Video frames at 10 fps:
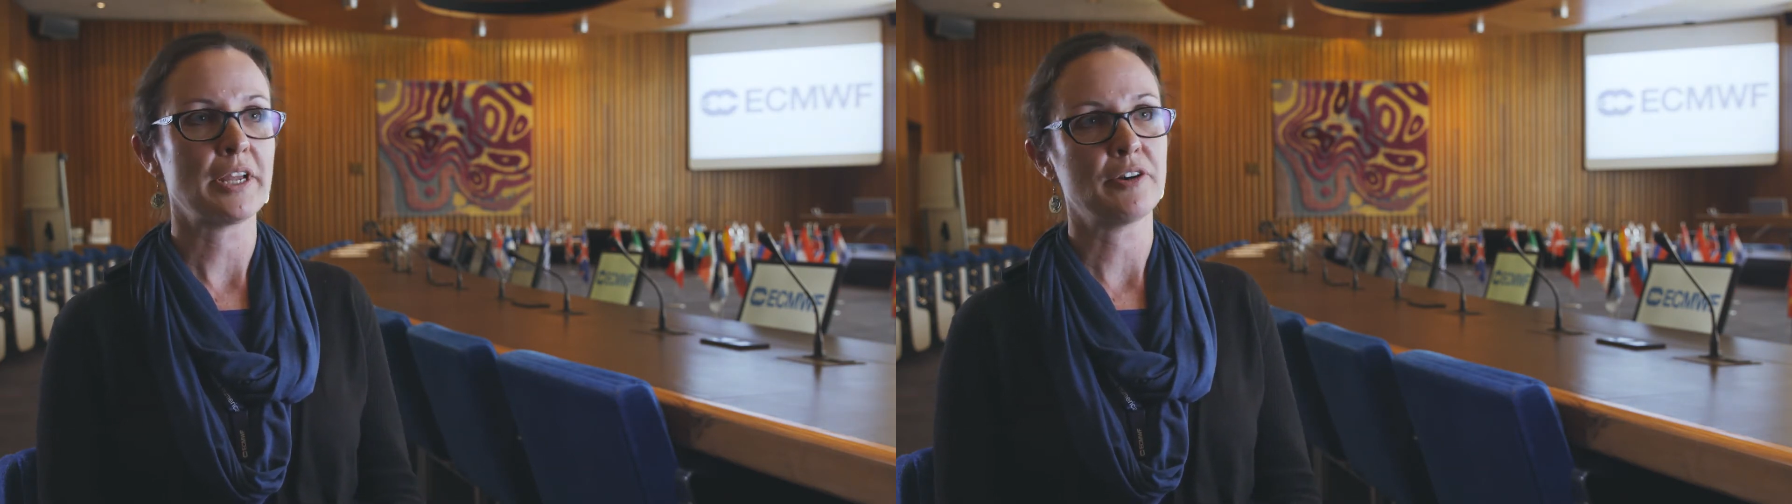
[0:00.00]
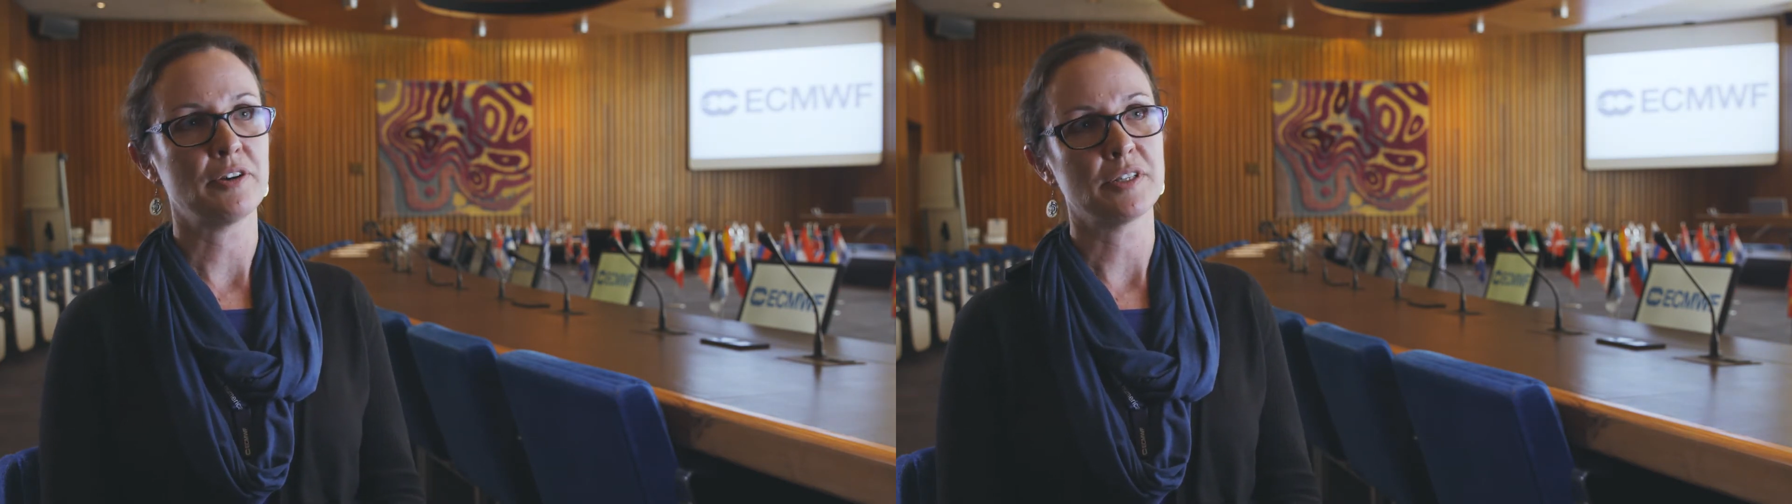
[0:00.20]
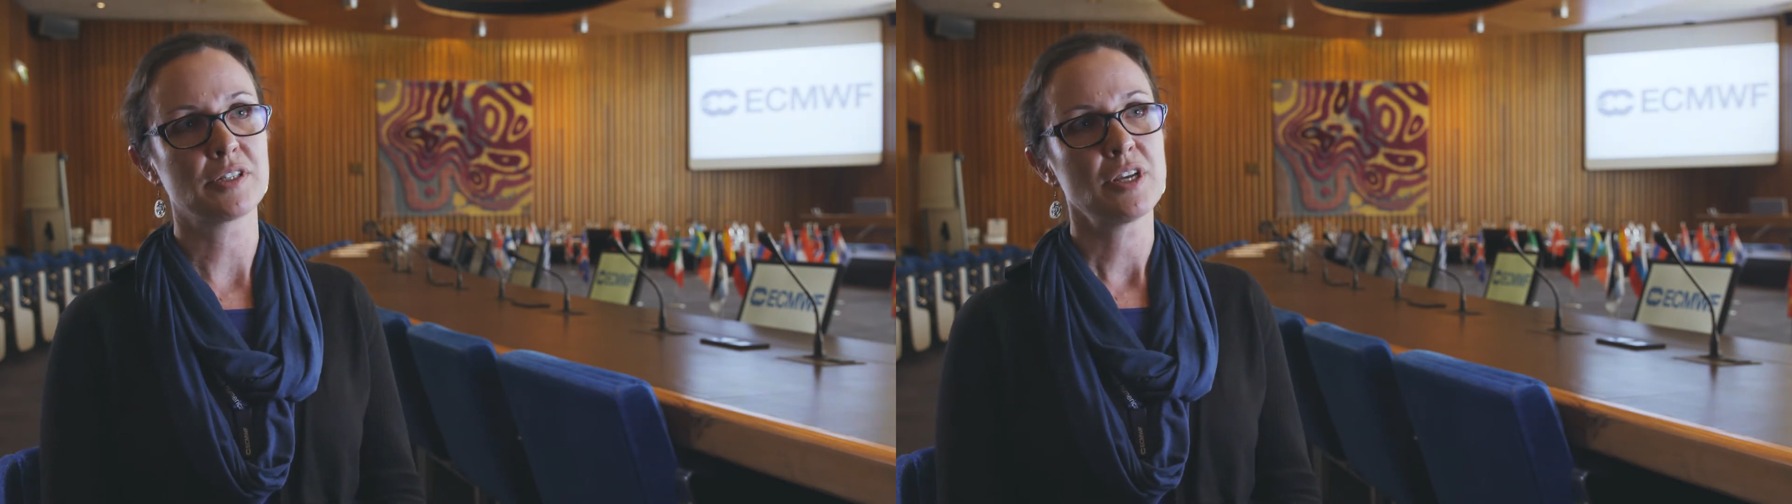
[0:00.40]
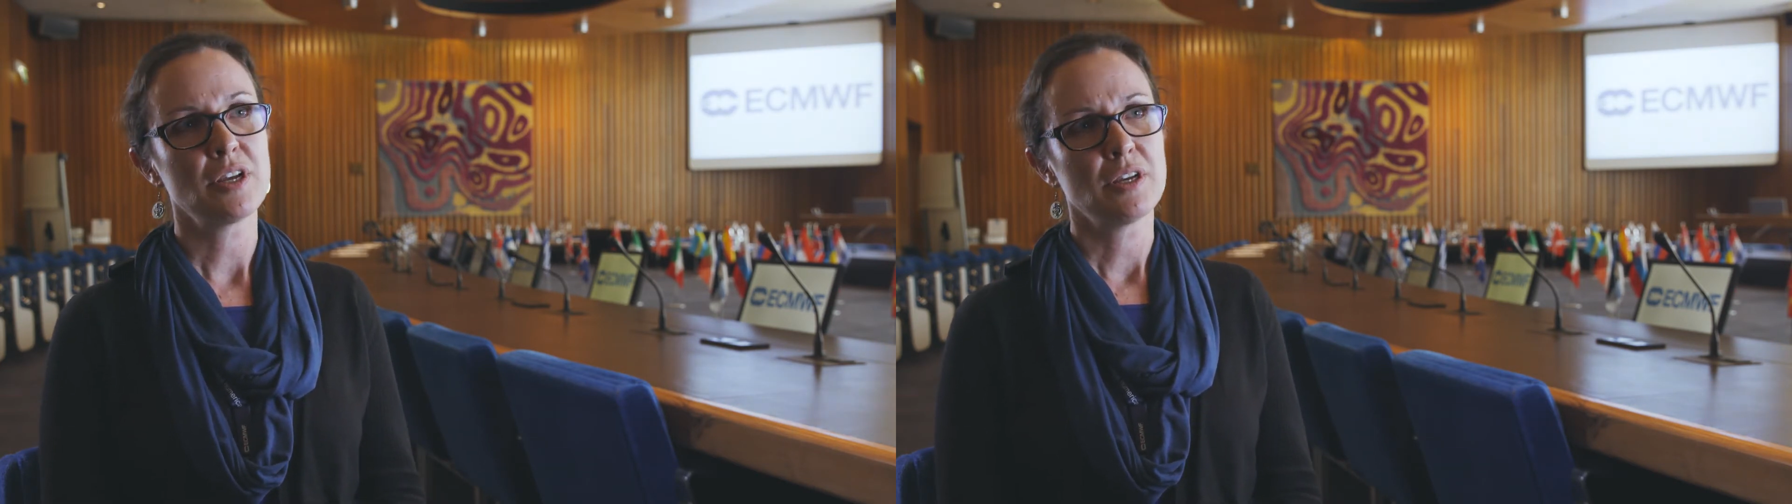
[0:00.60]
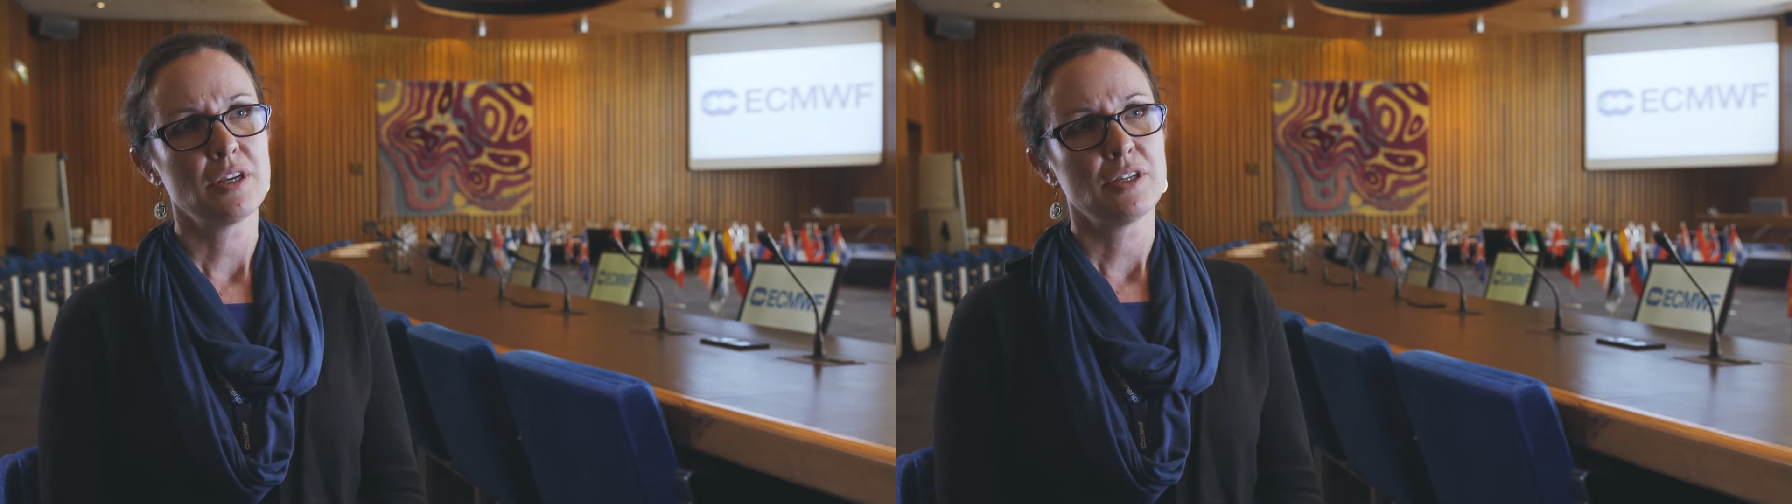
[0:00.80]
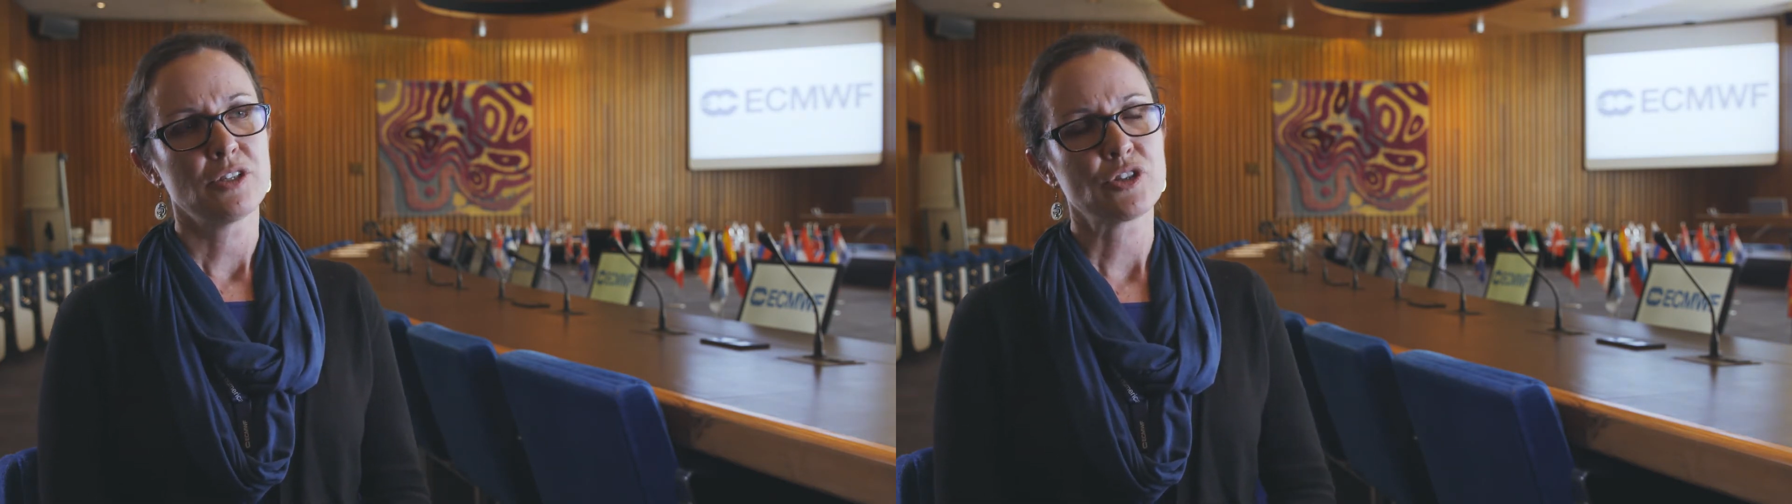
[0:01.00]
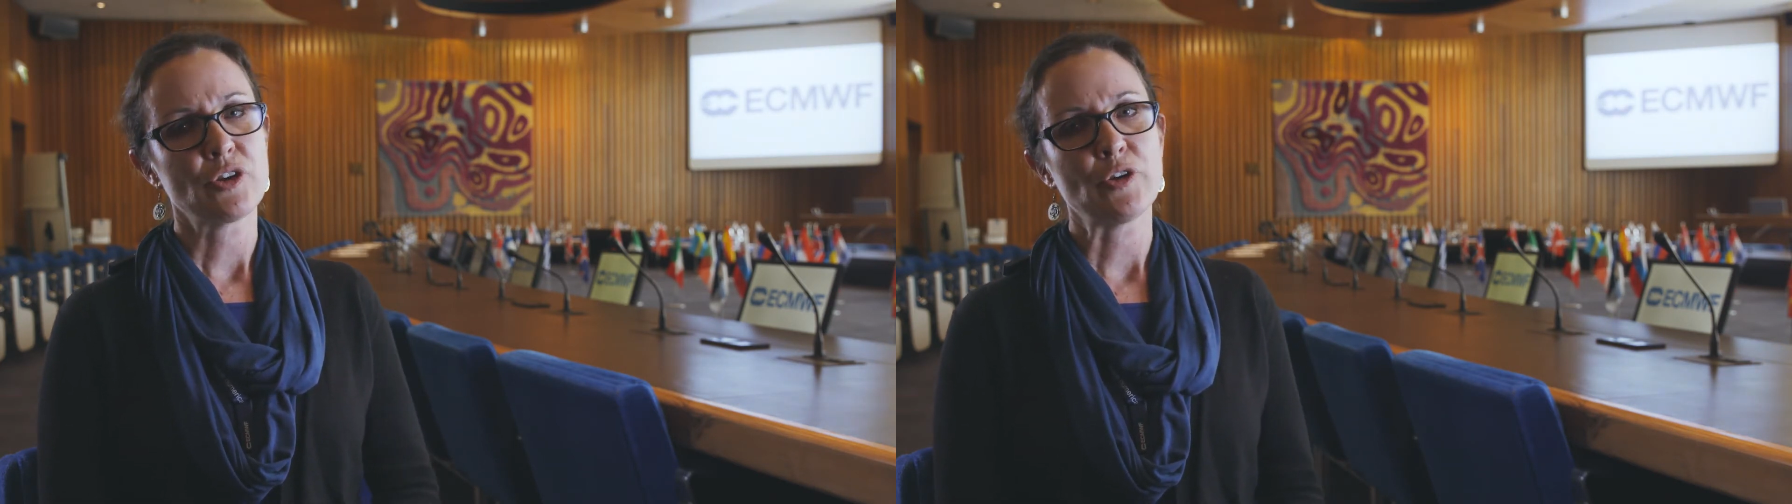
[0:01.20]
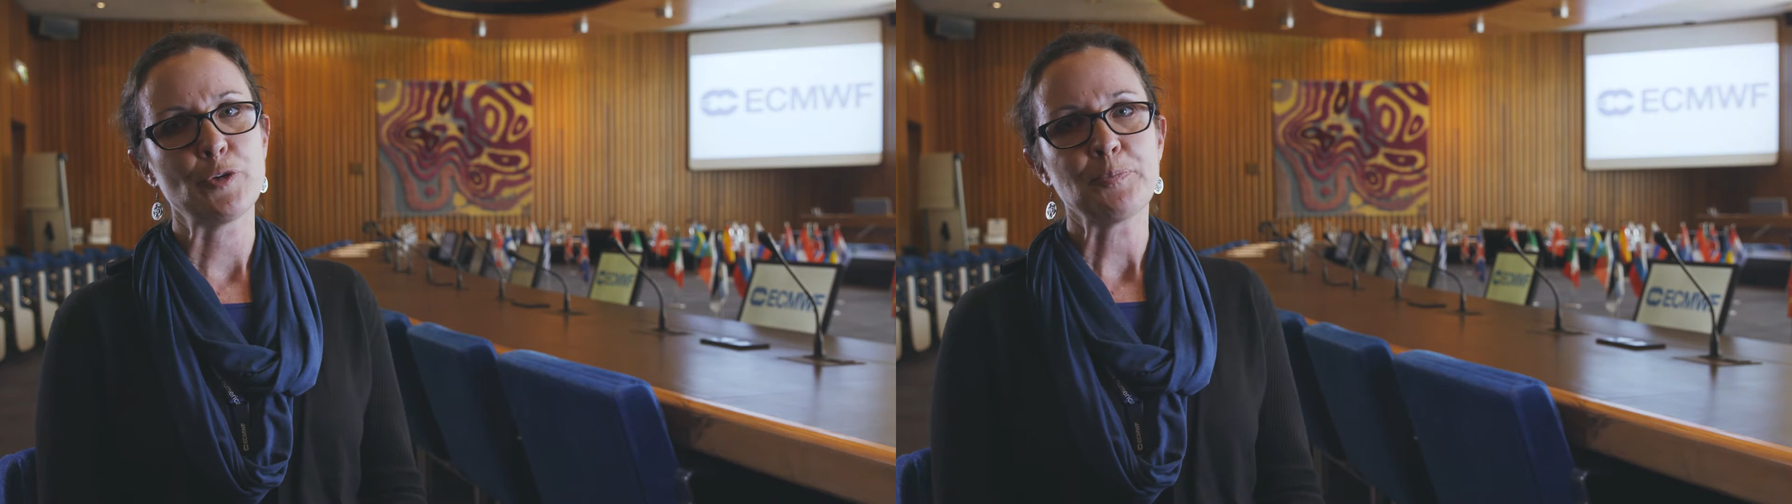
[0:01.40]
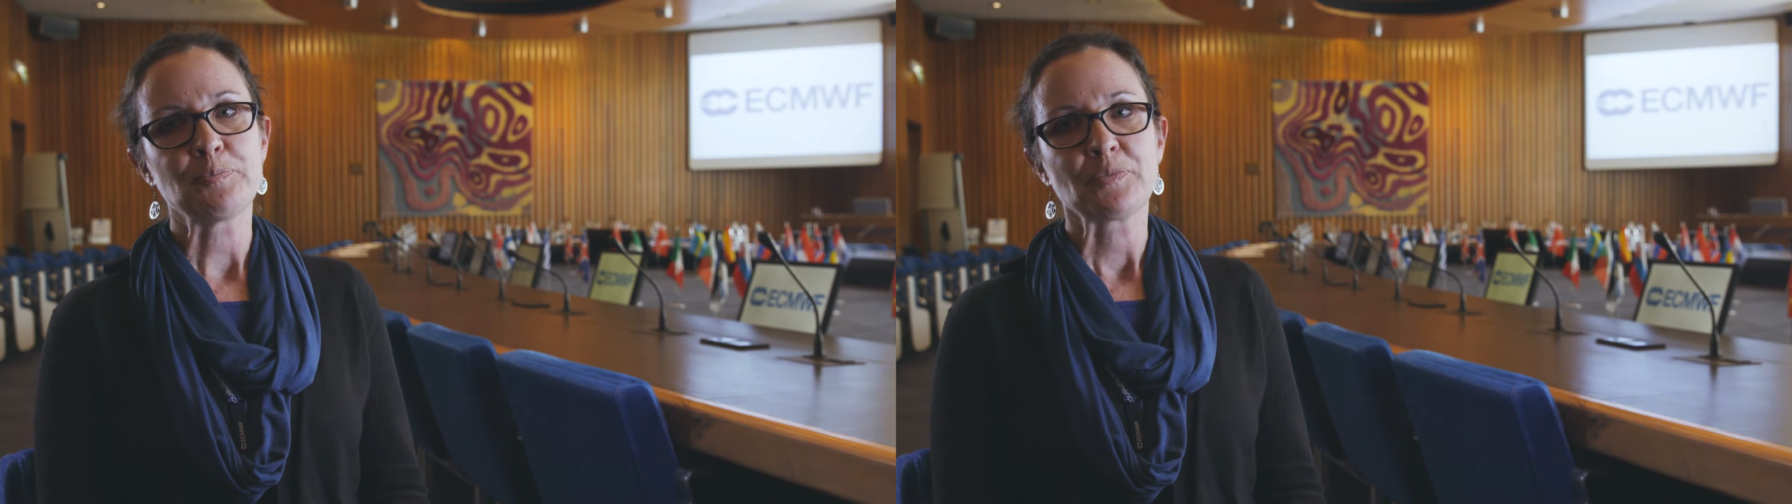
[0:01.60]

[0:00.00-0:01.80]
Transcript: errors. So